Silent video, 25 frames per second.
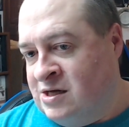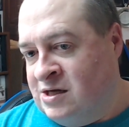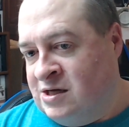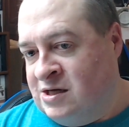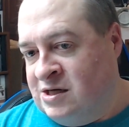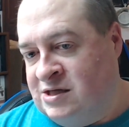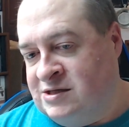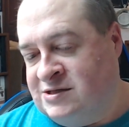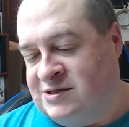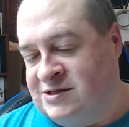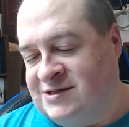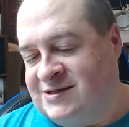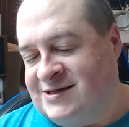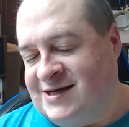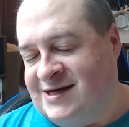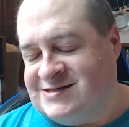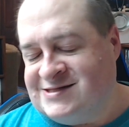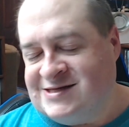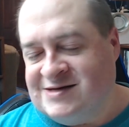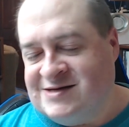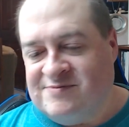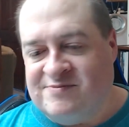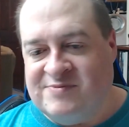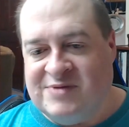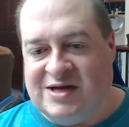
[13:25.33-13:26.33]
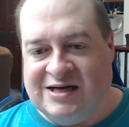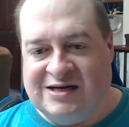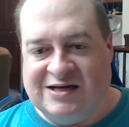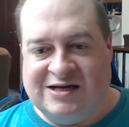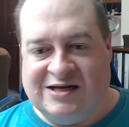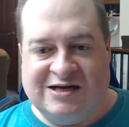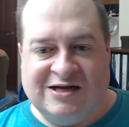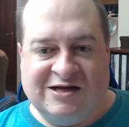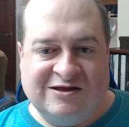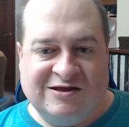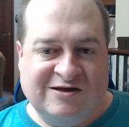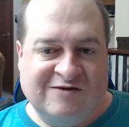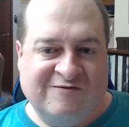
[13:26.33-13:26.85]
it doesn't mean
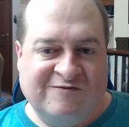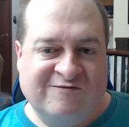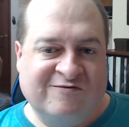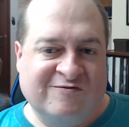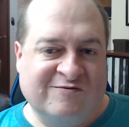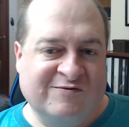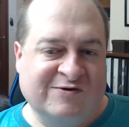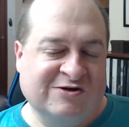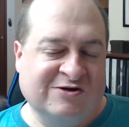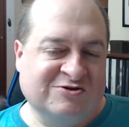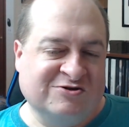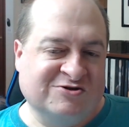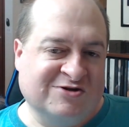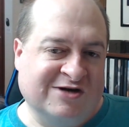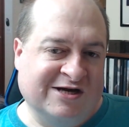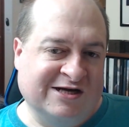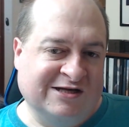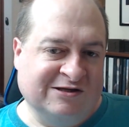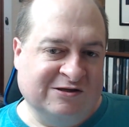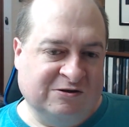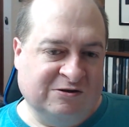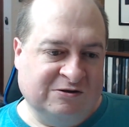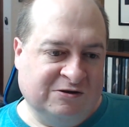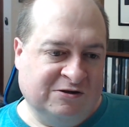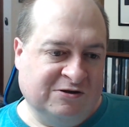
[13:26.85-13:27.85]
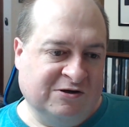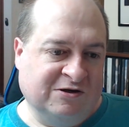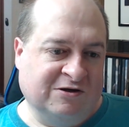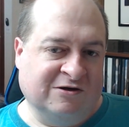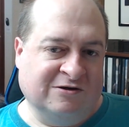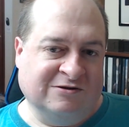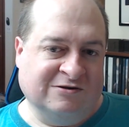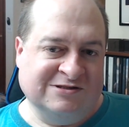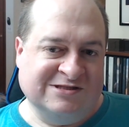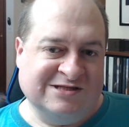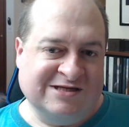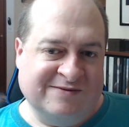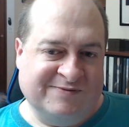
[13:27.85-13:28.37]
anything from when you're trying to
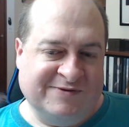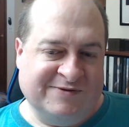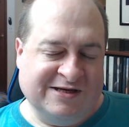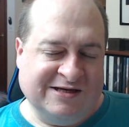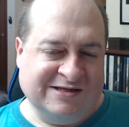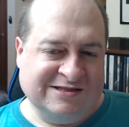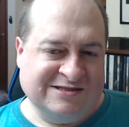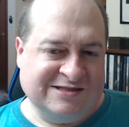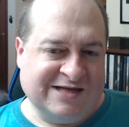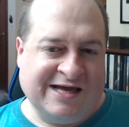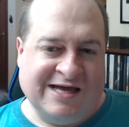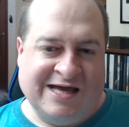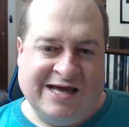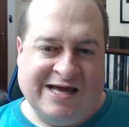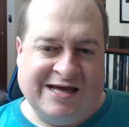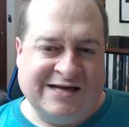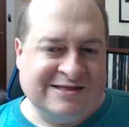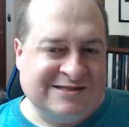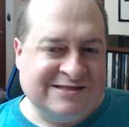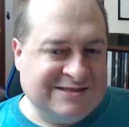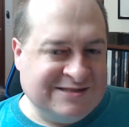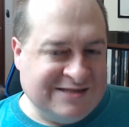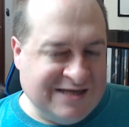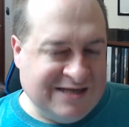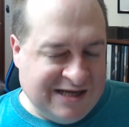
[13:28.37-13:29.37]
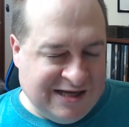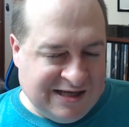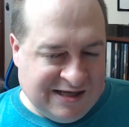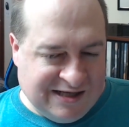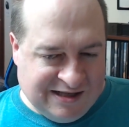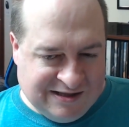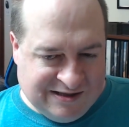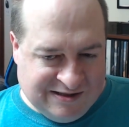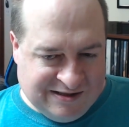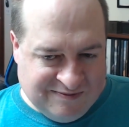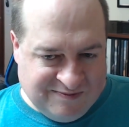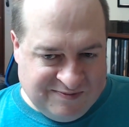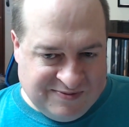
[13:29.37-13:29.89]
learn something, because I can't see any
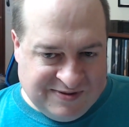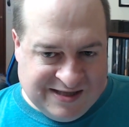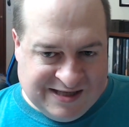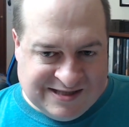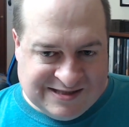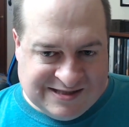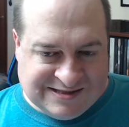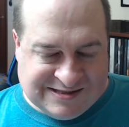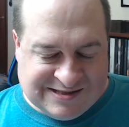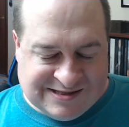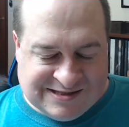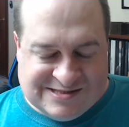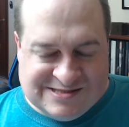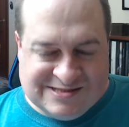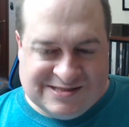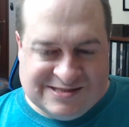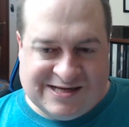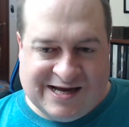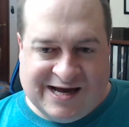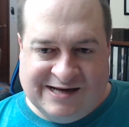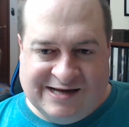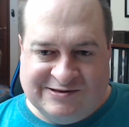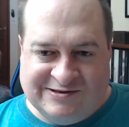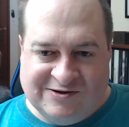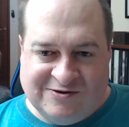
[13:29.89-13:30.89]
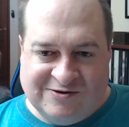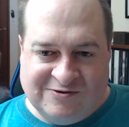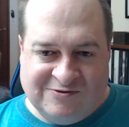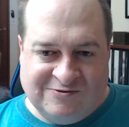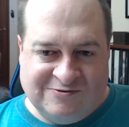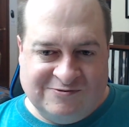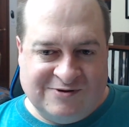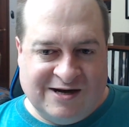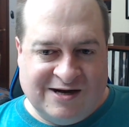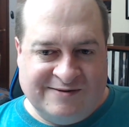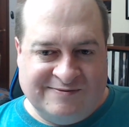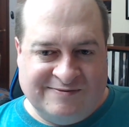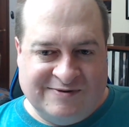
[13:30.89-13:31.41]
of the pieces.
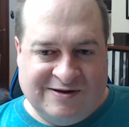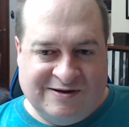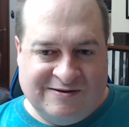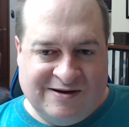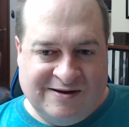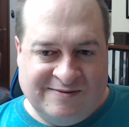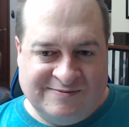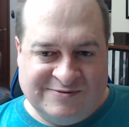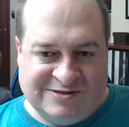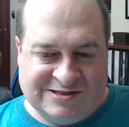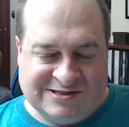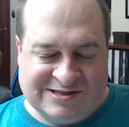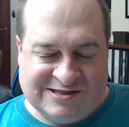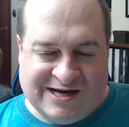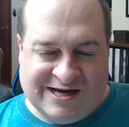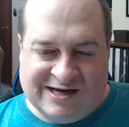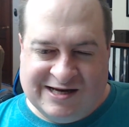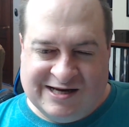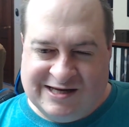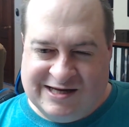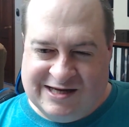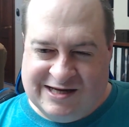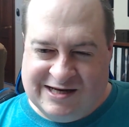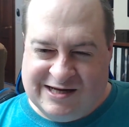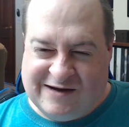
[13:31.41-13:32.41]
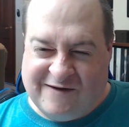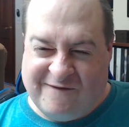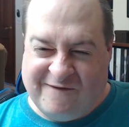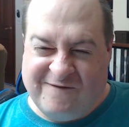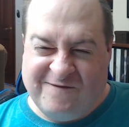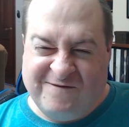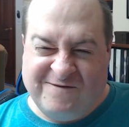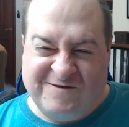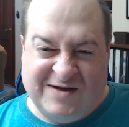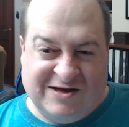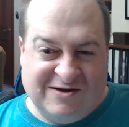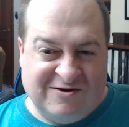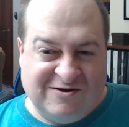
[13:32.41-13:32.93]
I'm just kind of getting a
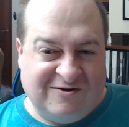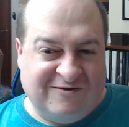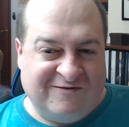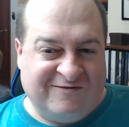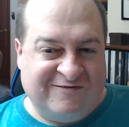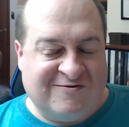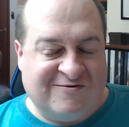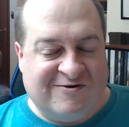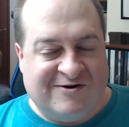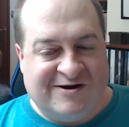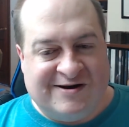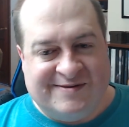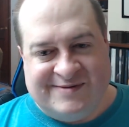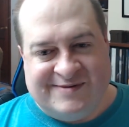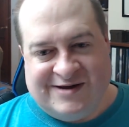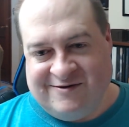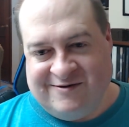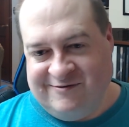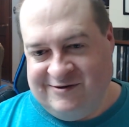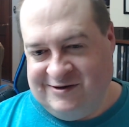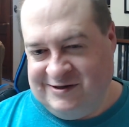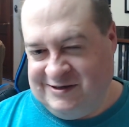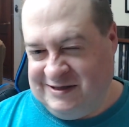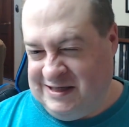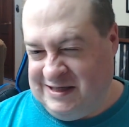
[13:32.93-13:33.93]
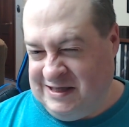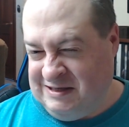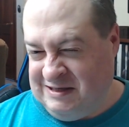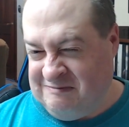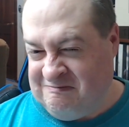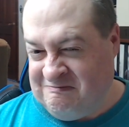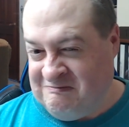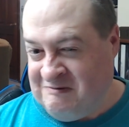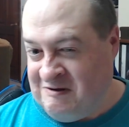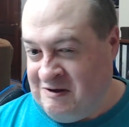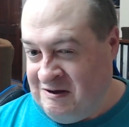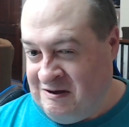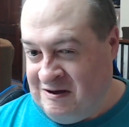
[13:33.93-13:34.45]
feel for it. I'm not really
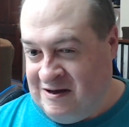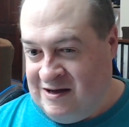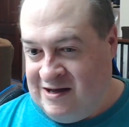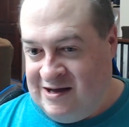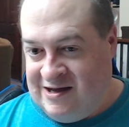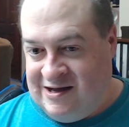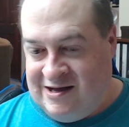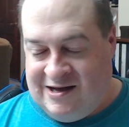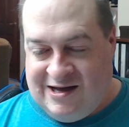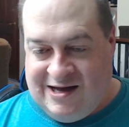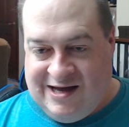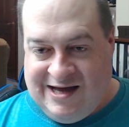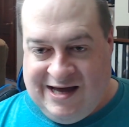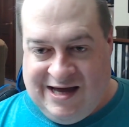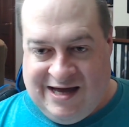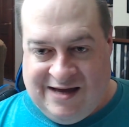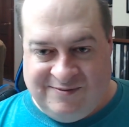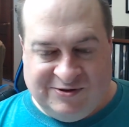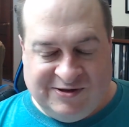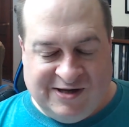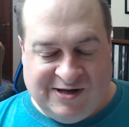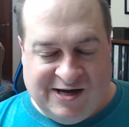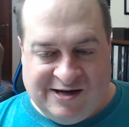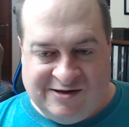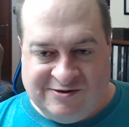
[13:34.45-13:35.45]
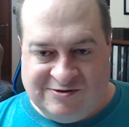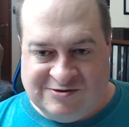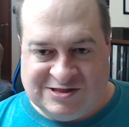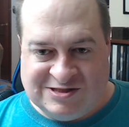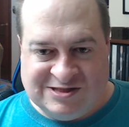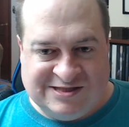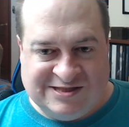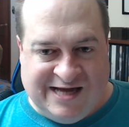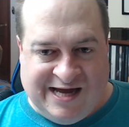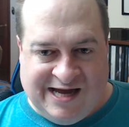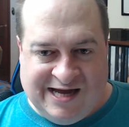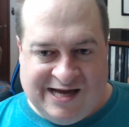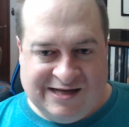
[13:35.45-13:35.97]
able to
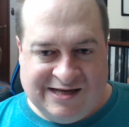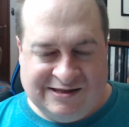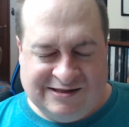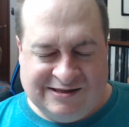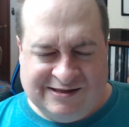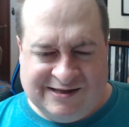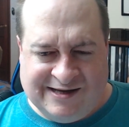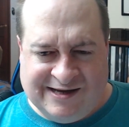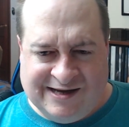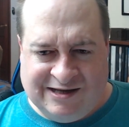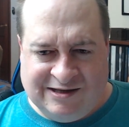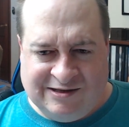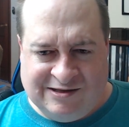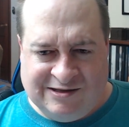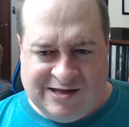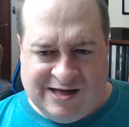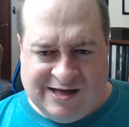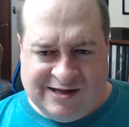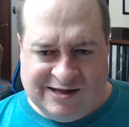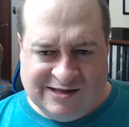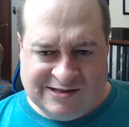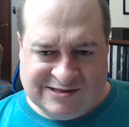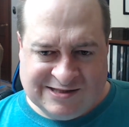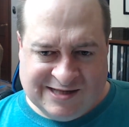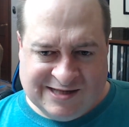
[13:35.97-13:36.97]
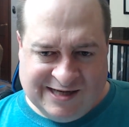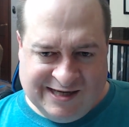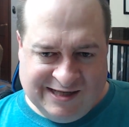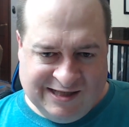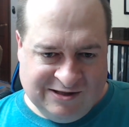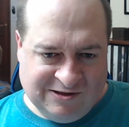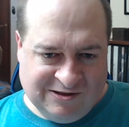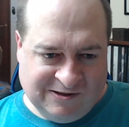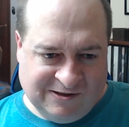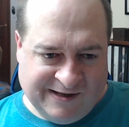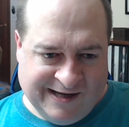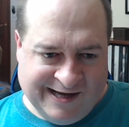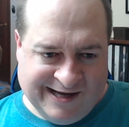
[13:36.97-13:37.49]
understand, like, yeah, that tiny
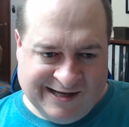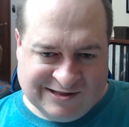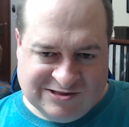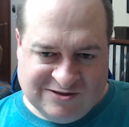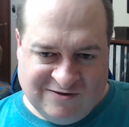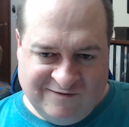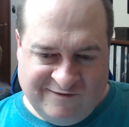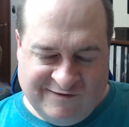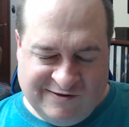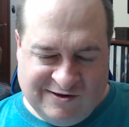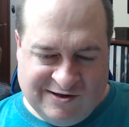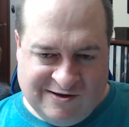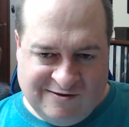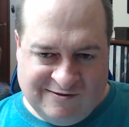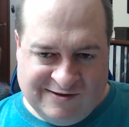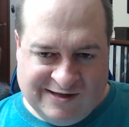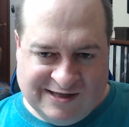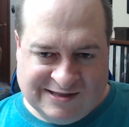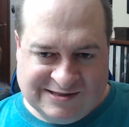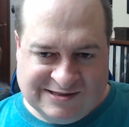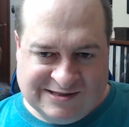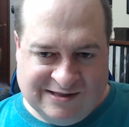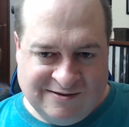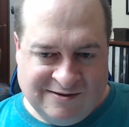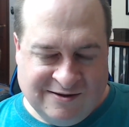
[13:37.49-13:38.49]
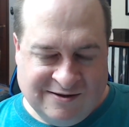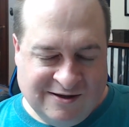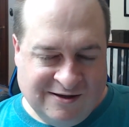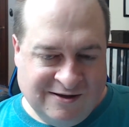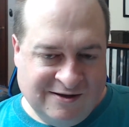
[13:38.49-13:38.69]
little hex over there, that's a